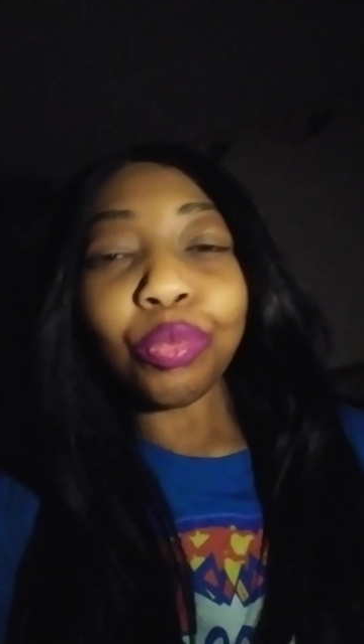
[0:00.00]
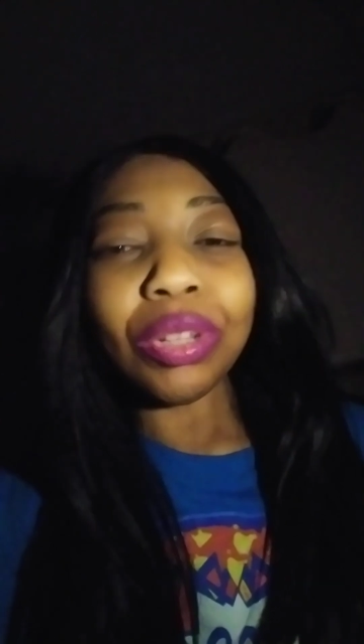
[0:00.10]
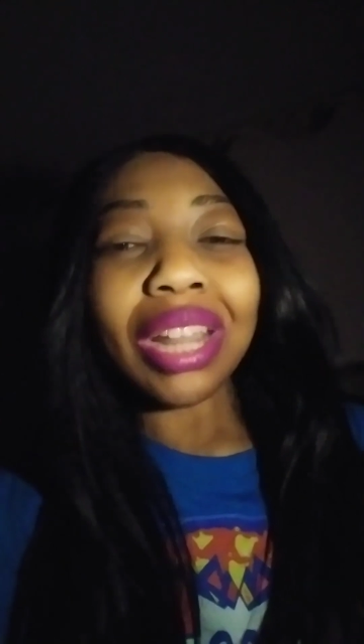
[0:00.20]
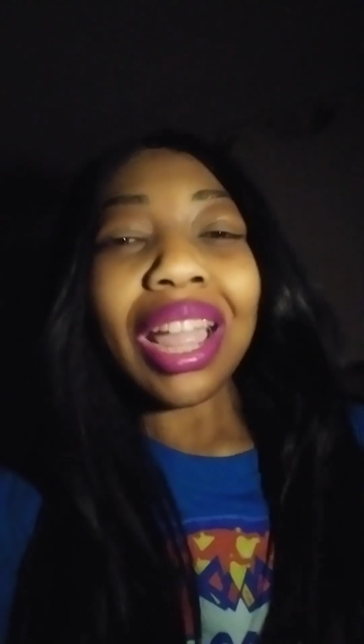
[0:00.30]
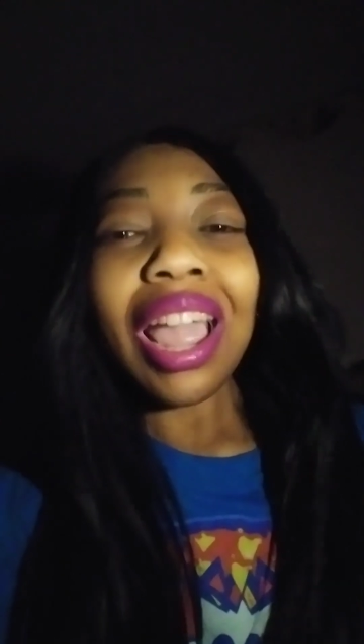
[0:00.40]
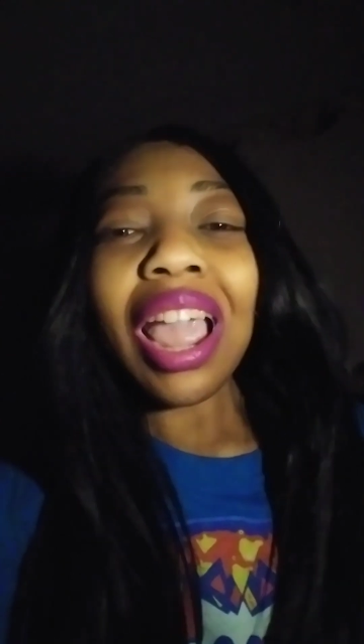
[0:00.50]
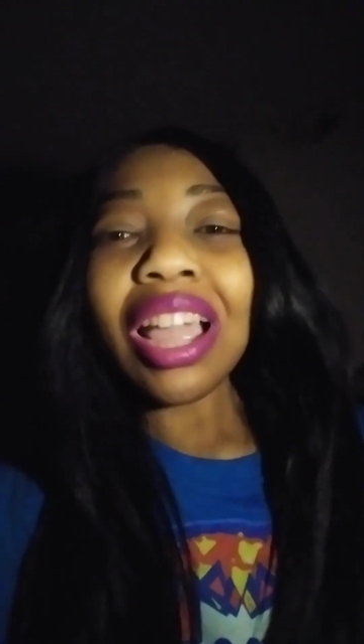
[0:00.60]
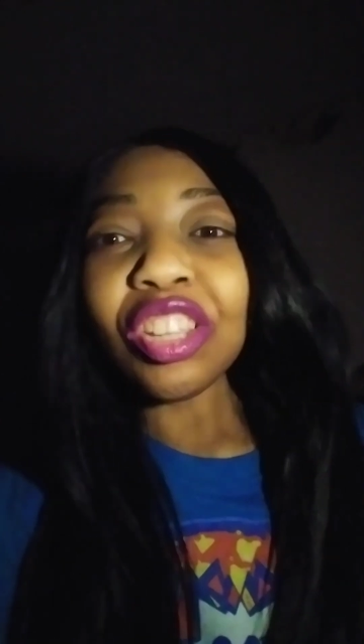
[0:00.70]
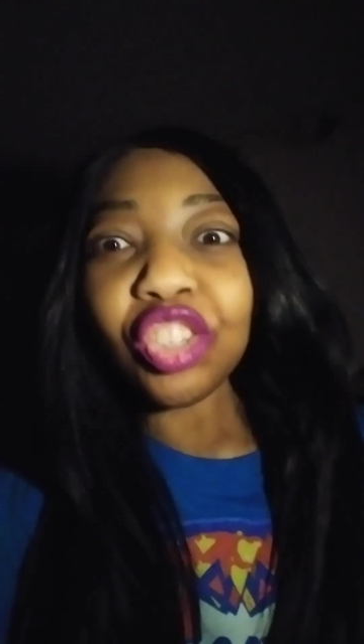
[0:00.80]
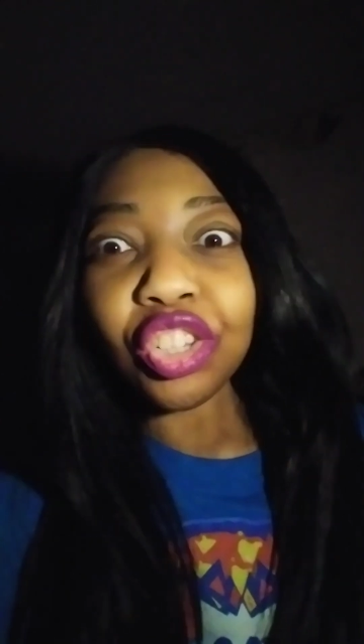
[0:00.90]
when they
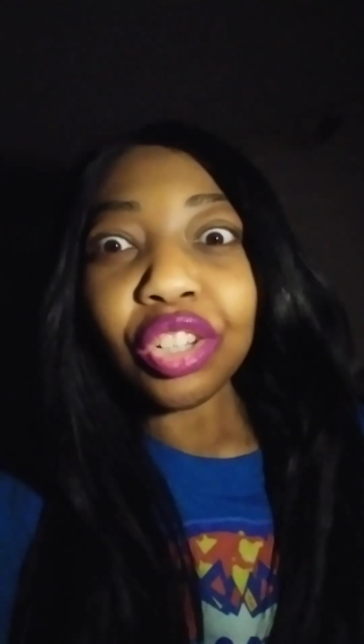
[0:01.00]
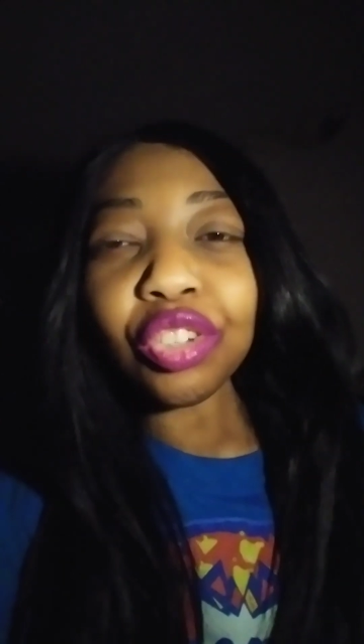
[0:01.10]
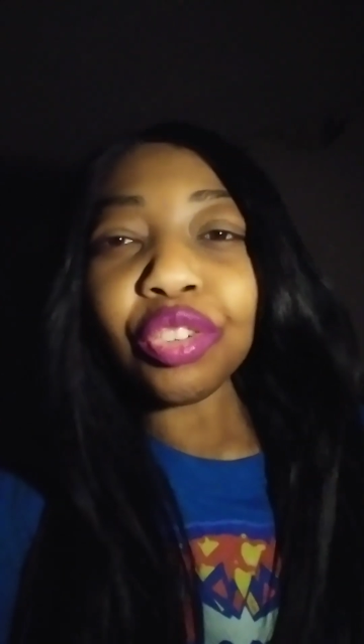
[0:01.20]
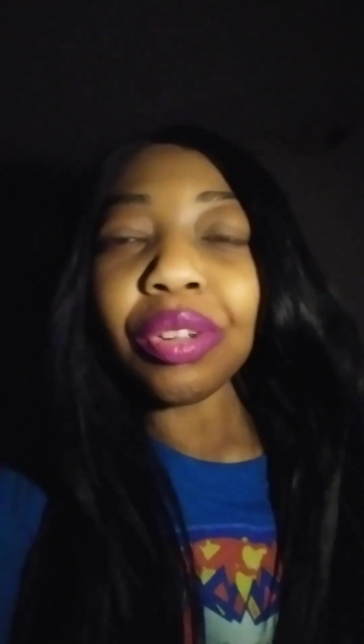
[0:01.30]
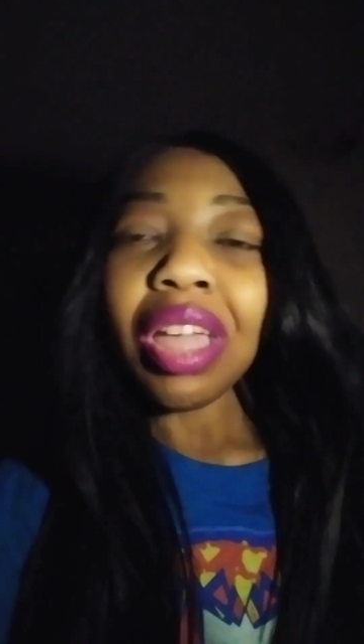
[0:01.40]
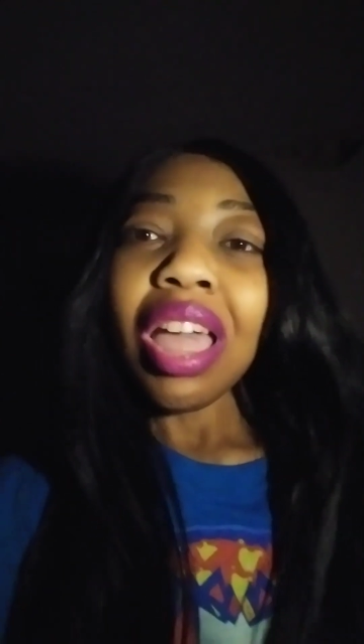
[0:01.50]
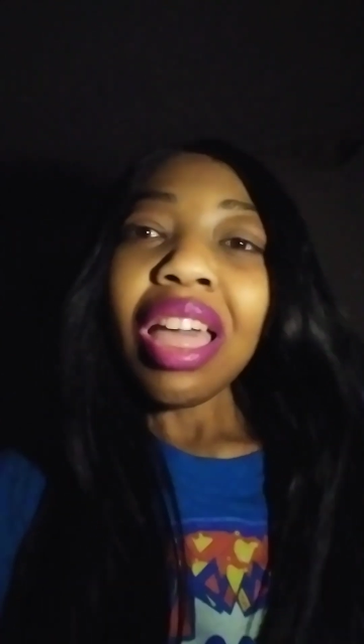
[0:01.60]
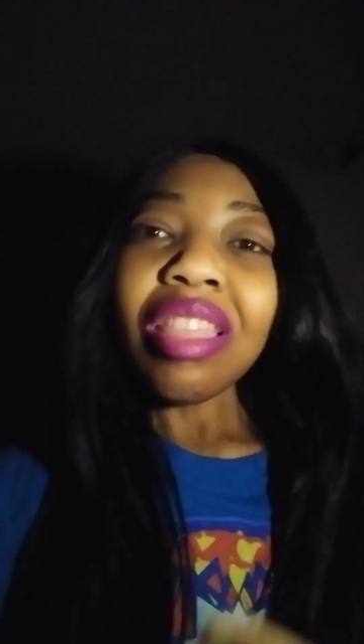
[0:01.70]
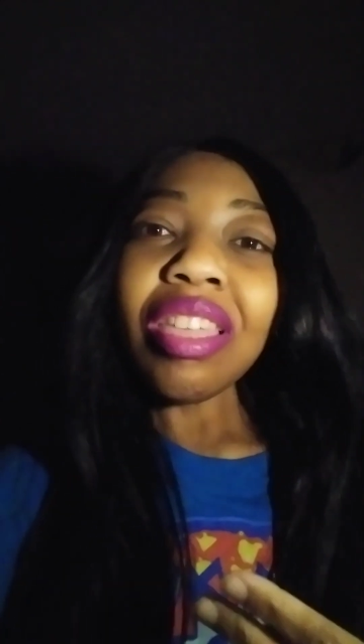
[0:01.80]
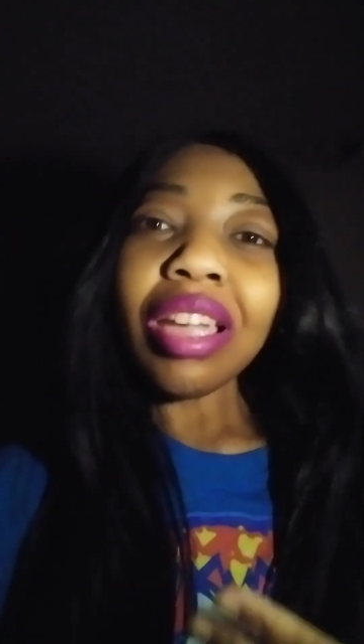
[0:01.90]
had children,
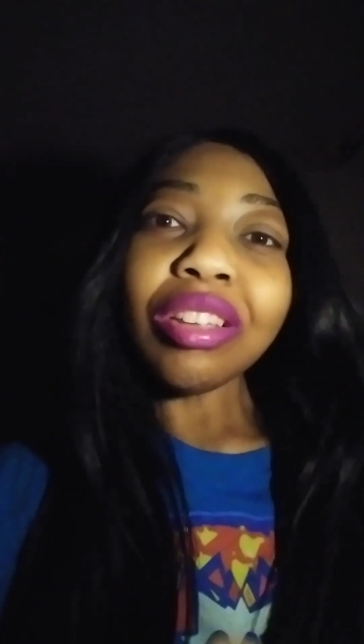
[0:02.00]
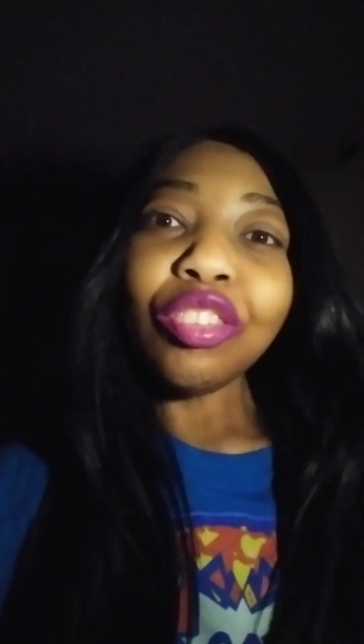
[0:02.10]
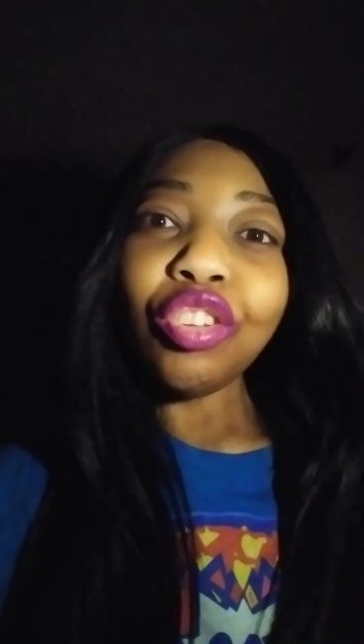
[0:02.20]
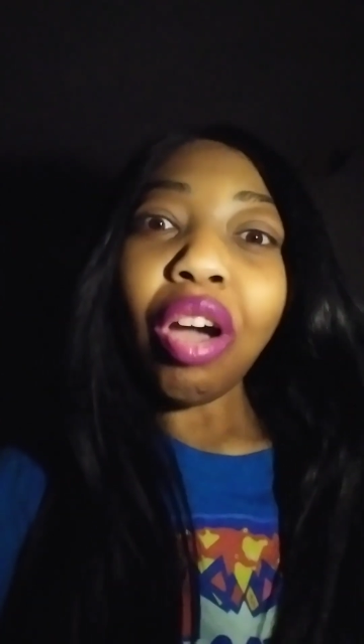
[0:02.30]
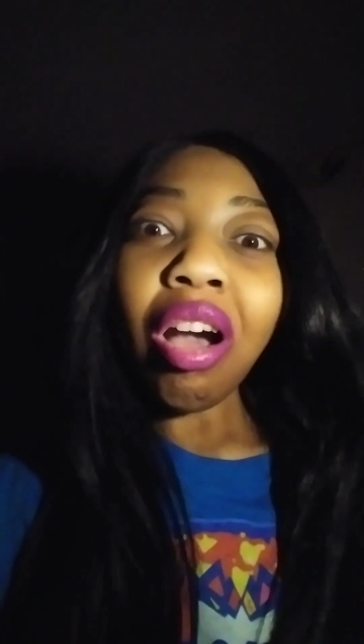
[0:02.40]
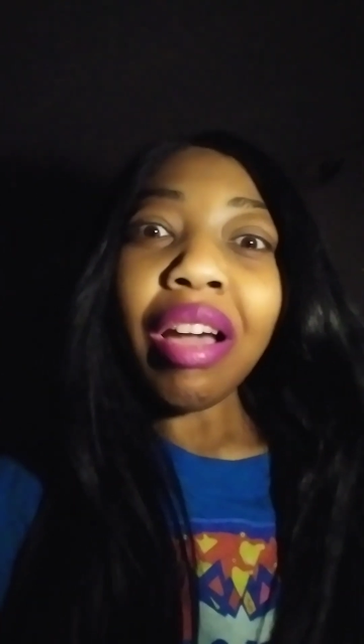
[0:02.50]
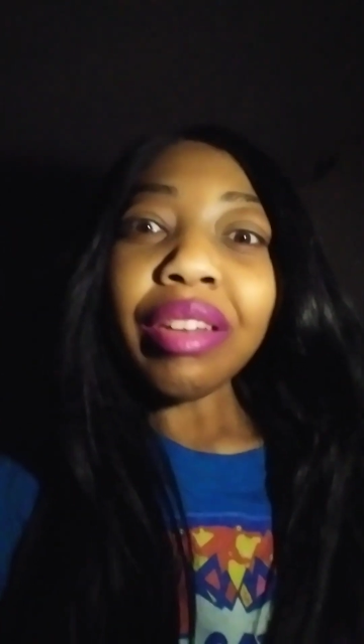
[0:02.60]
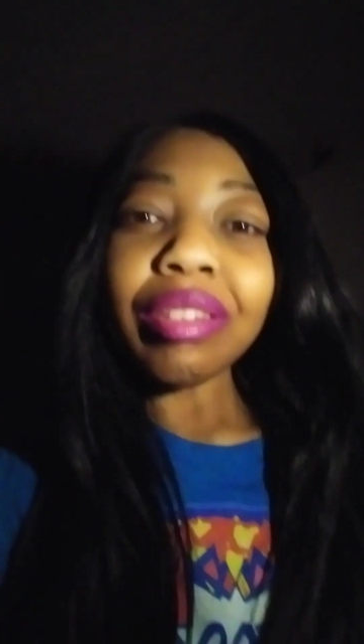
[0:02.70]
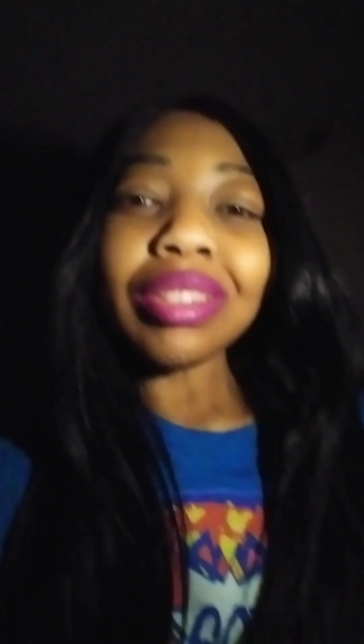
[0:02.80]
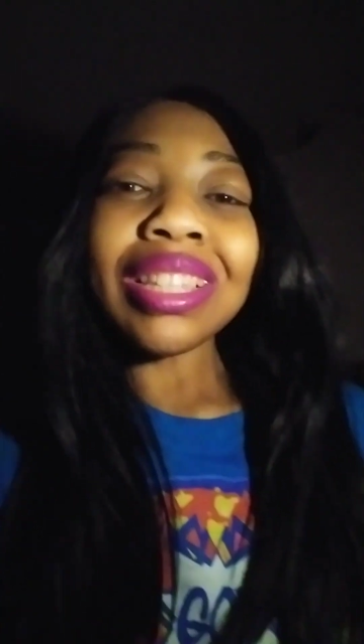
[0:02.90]
their
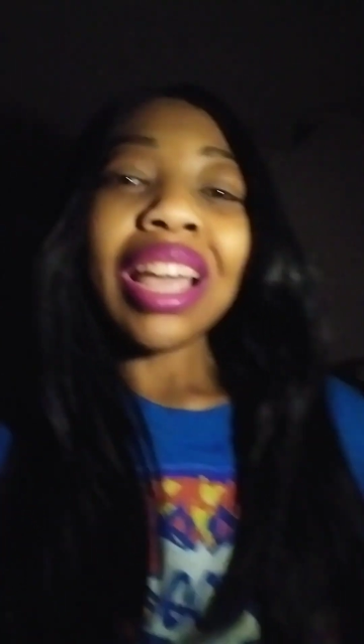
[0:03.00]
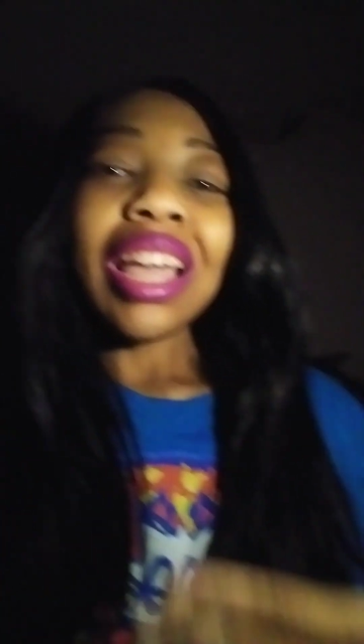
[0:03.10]
daughters